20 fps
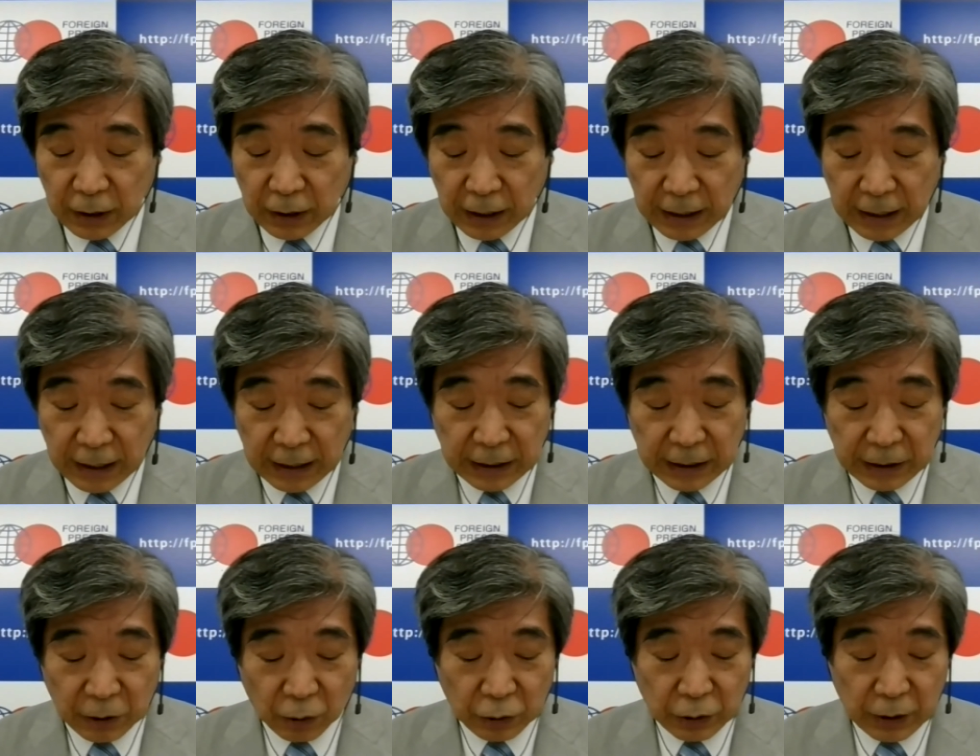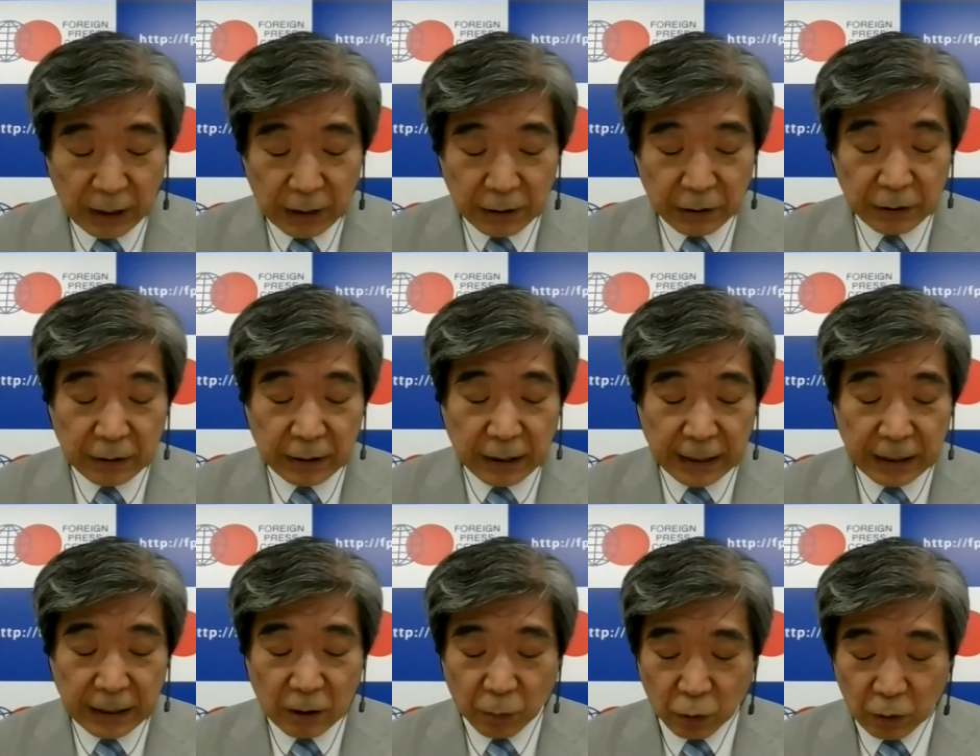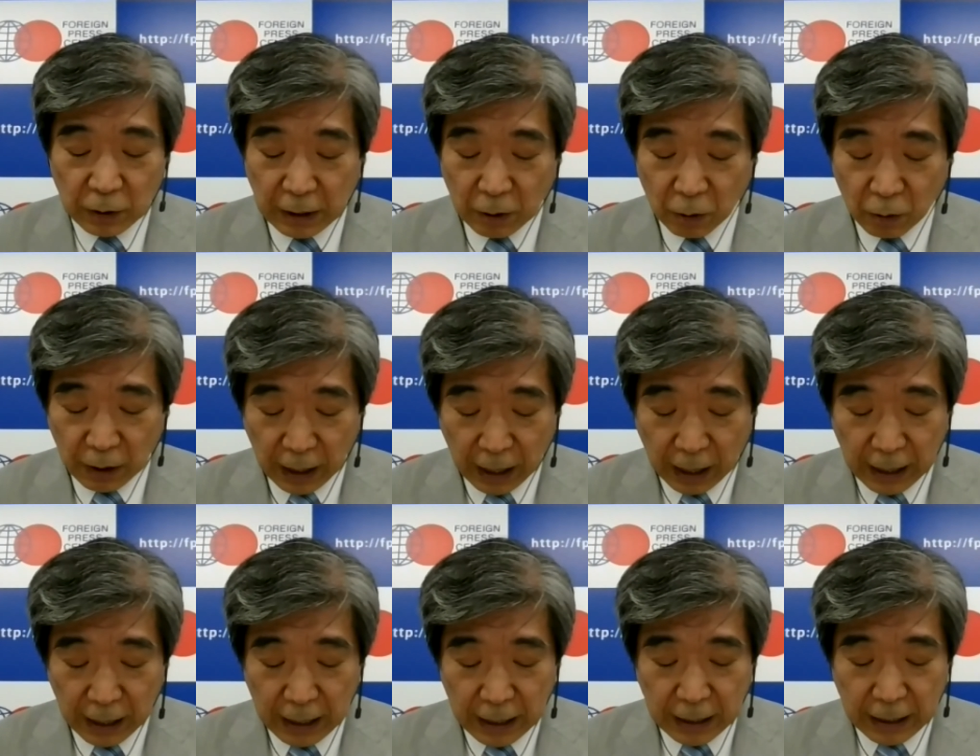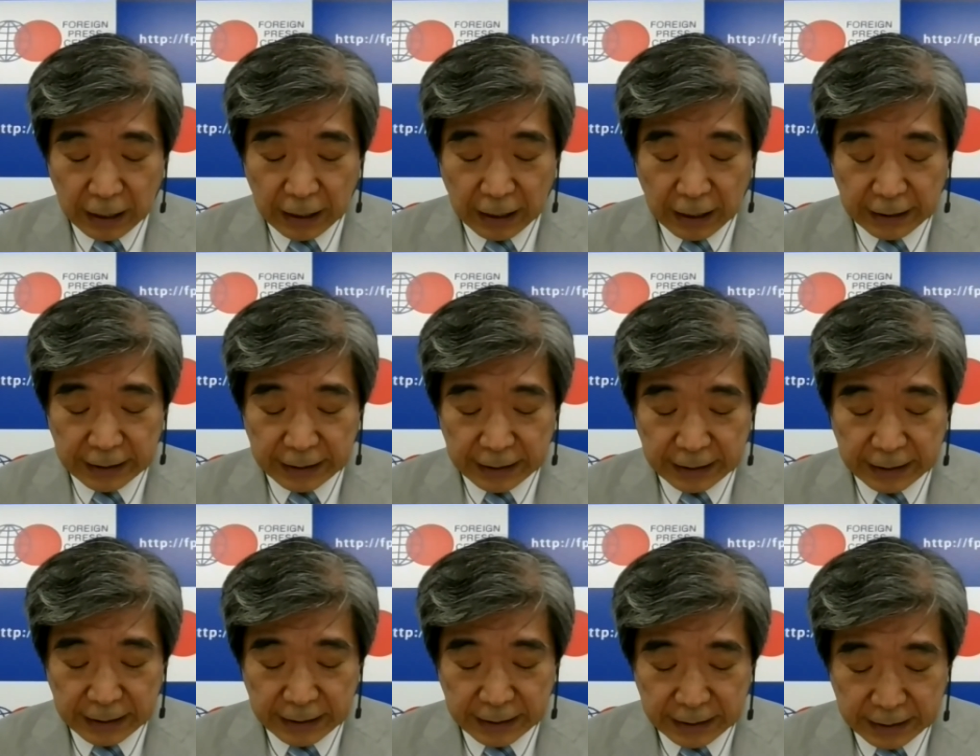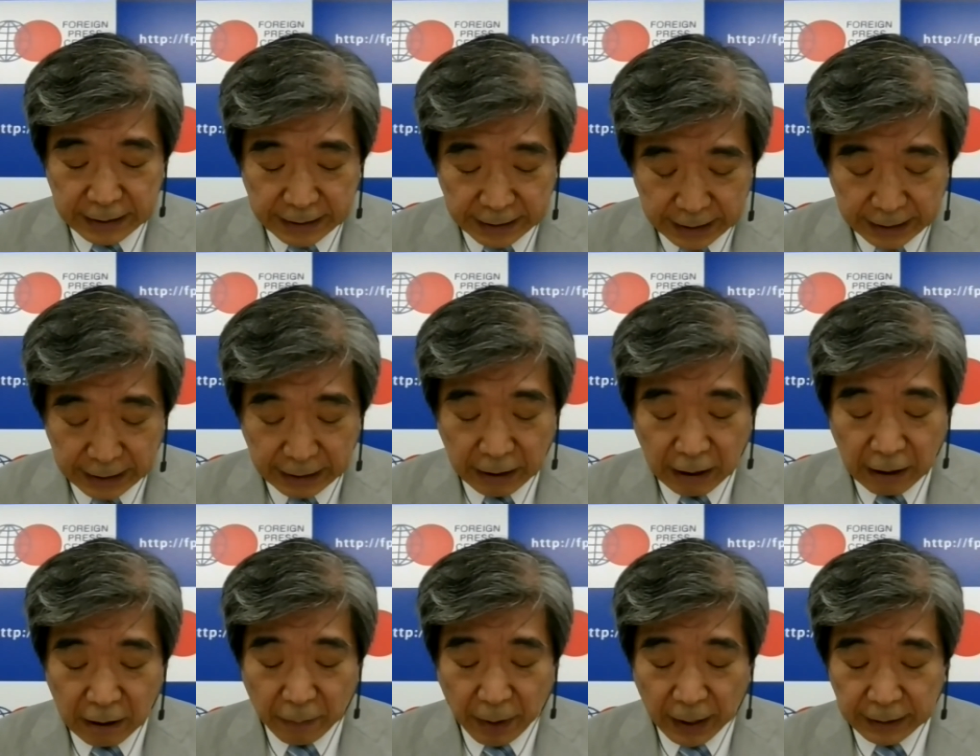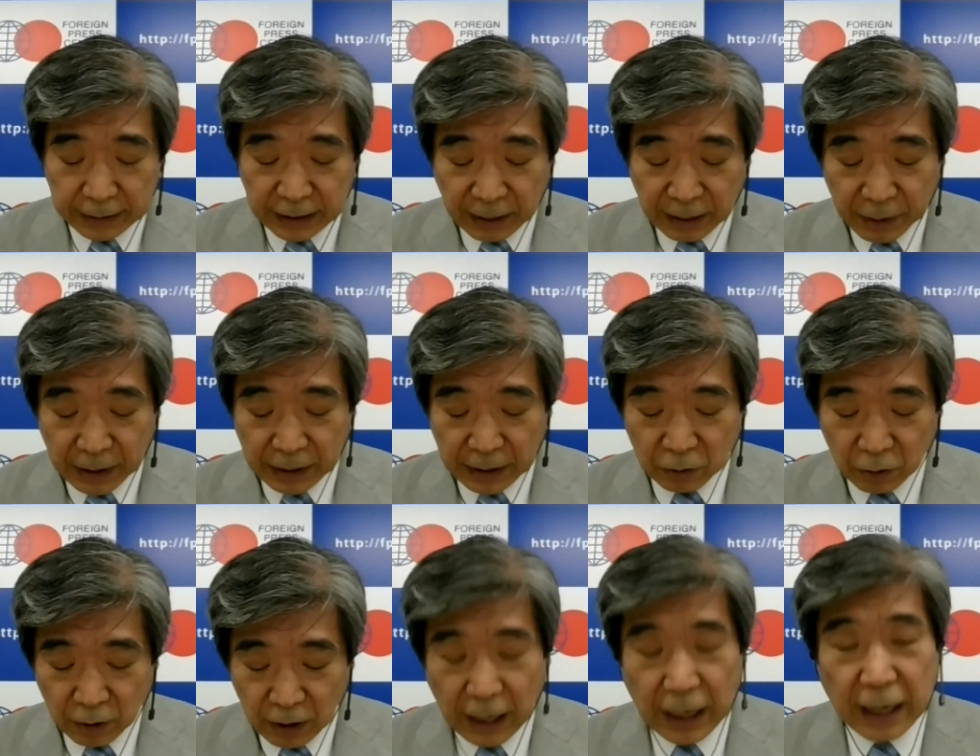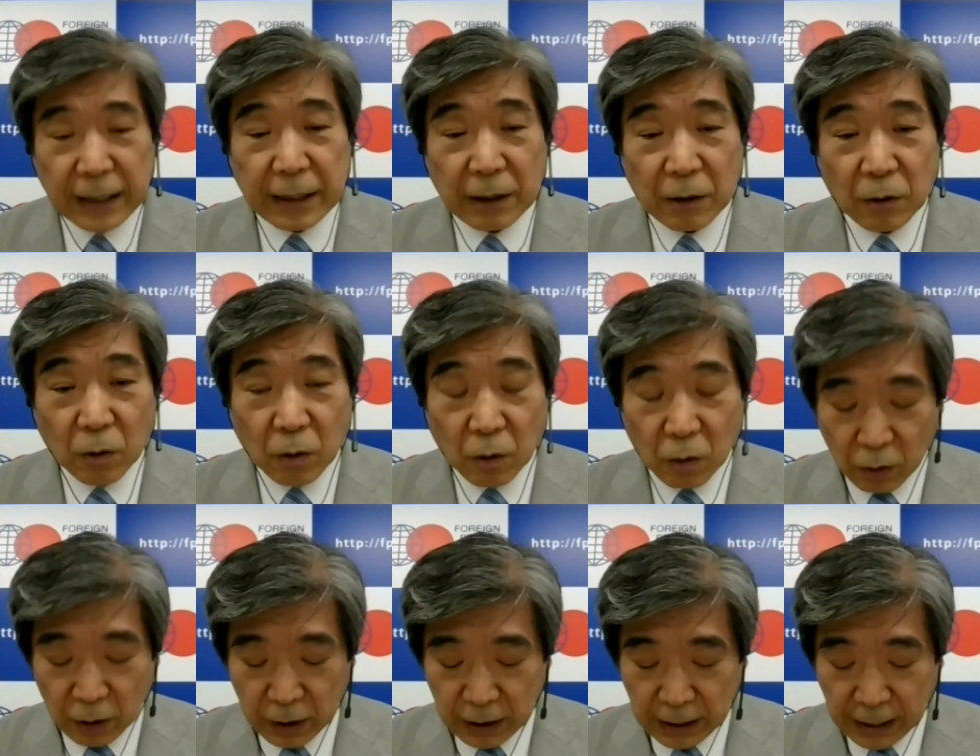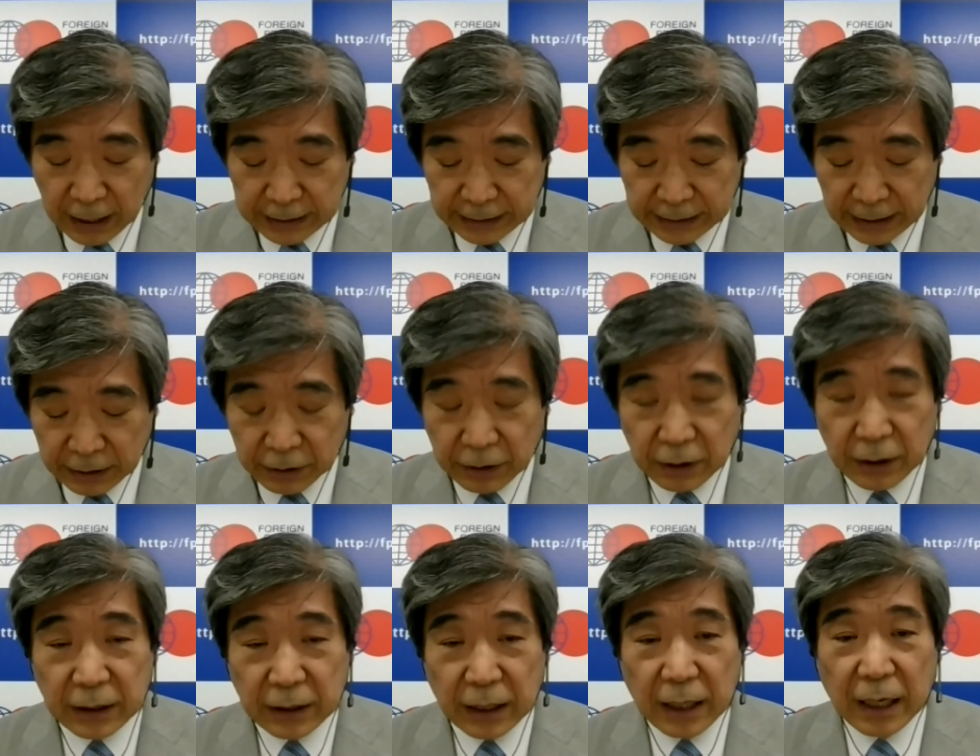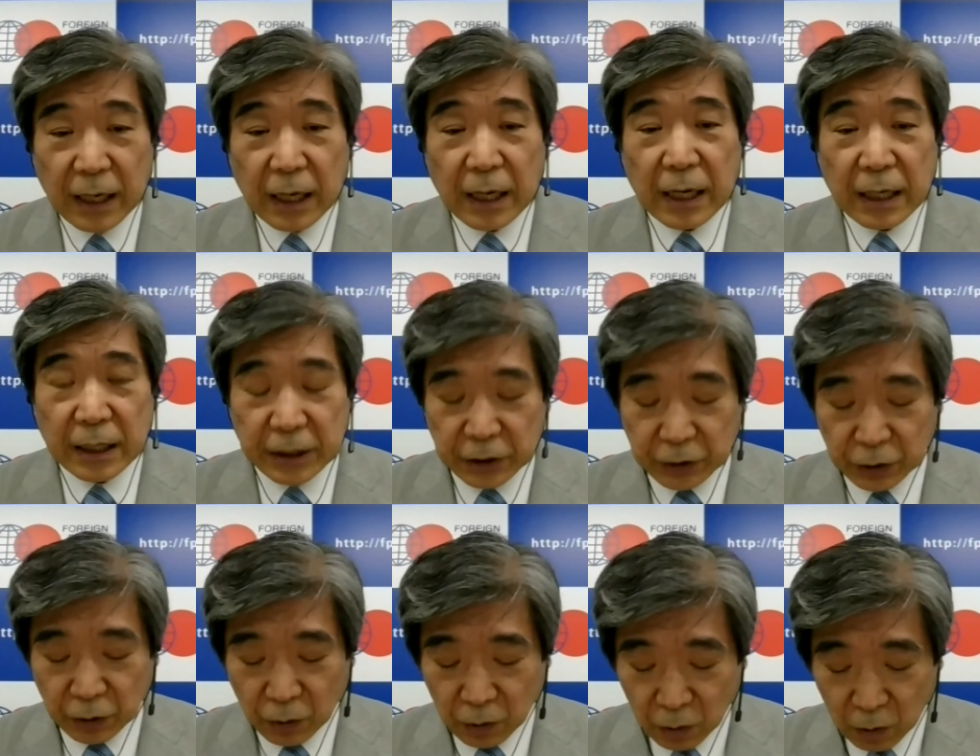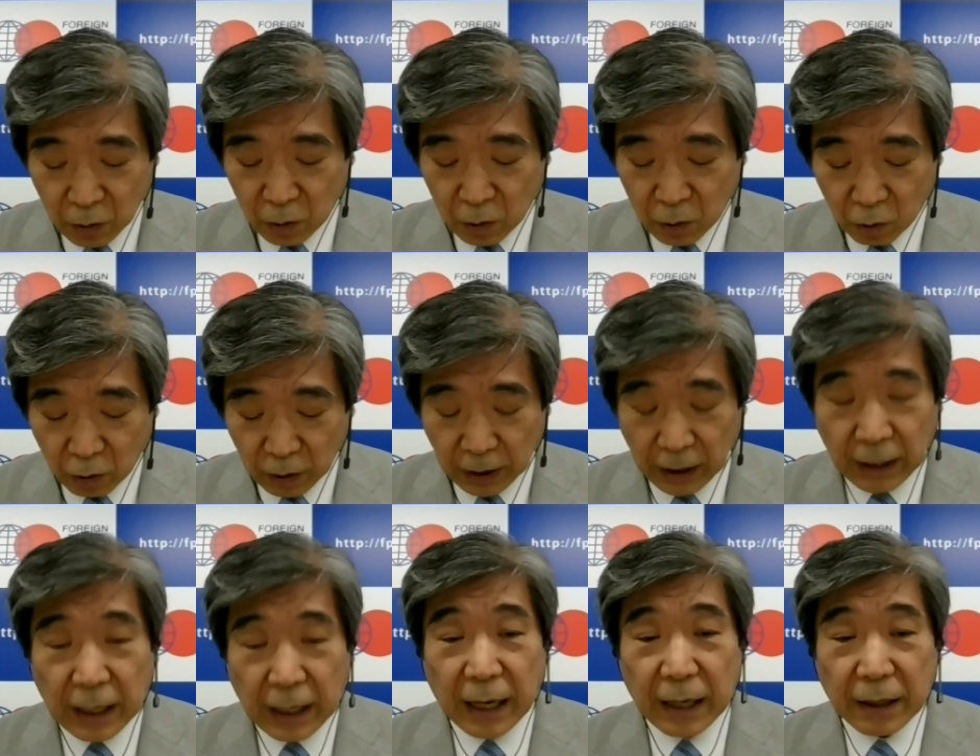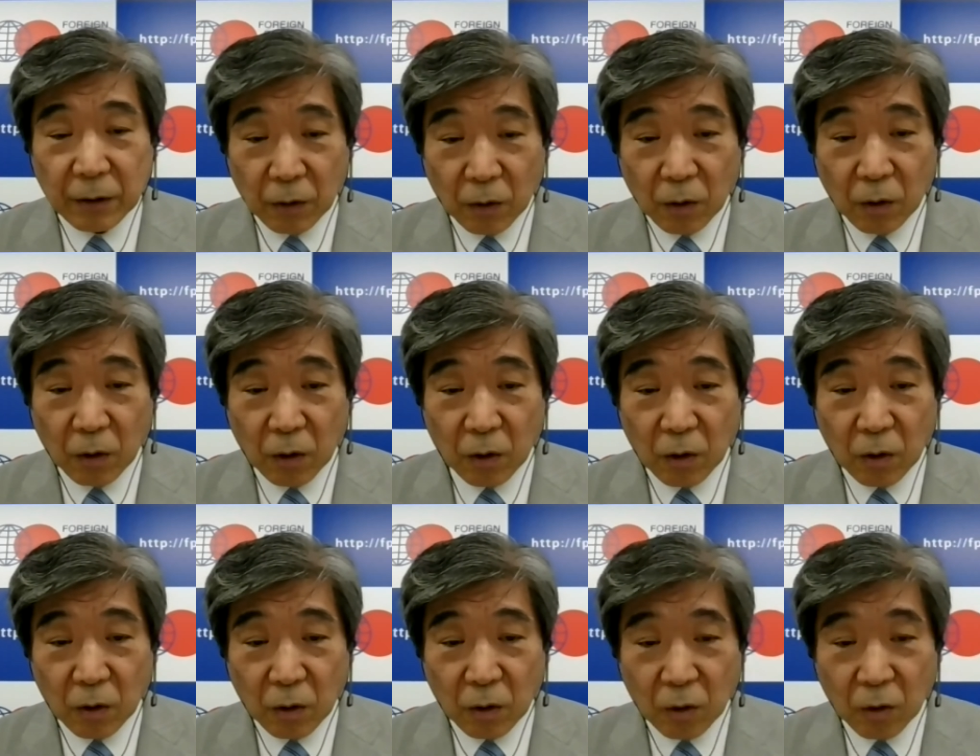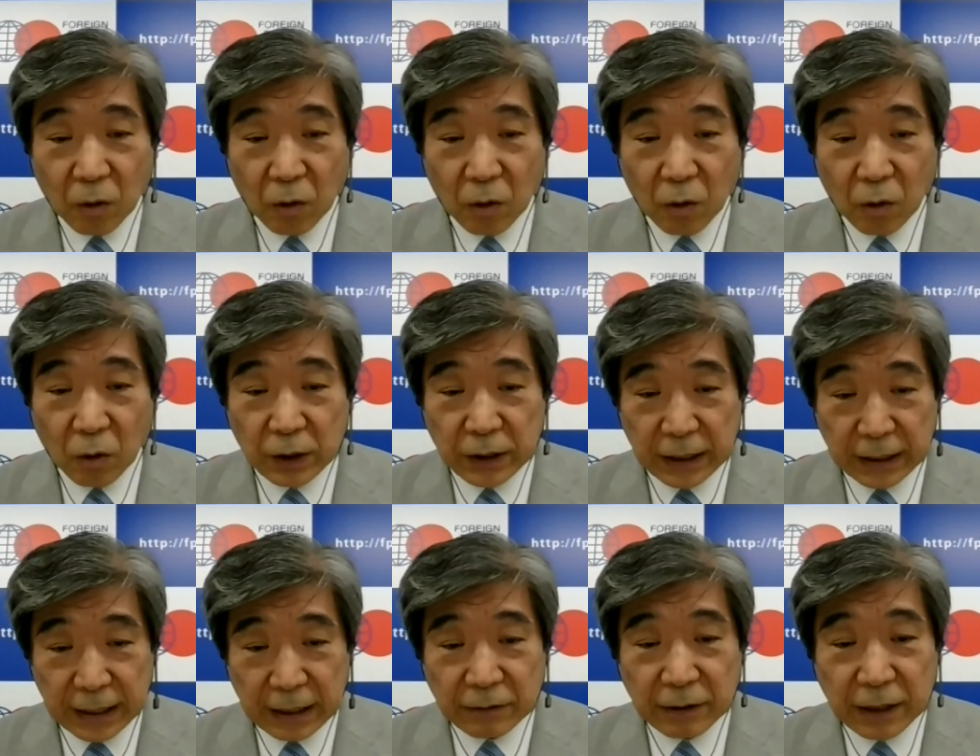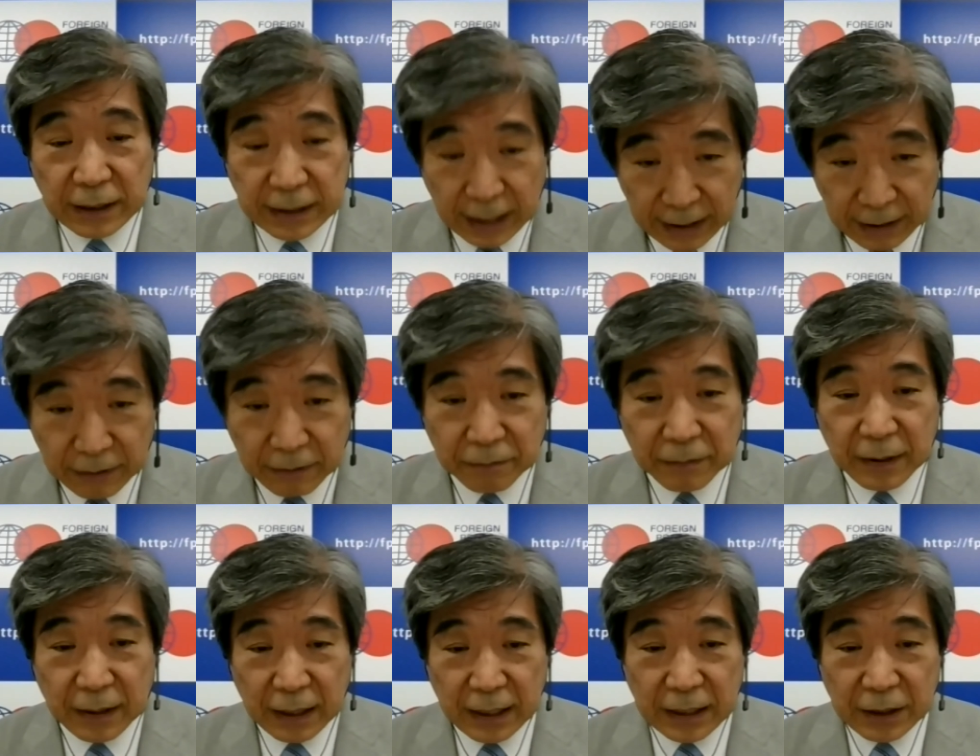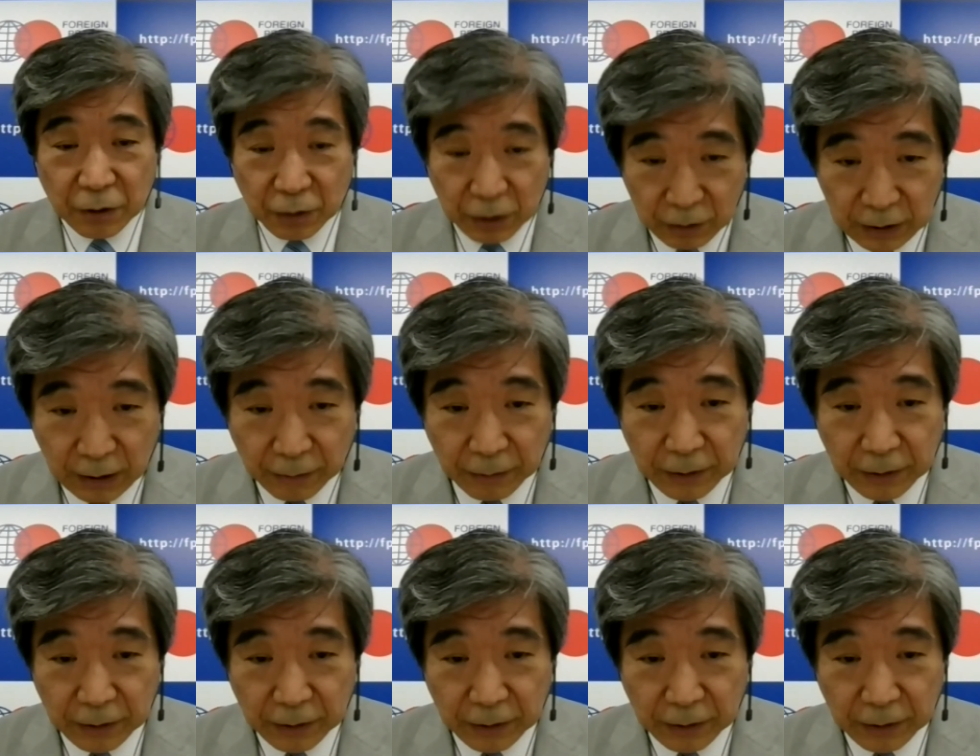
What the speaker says: of Japan, or will it be just will deviate people's thinking from the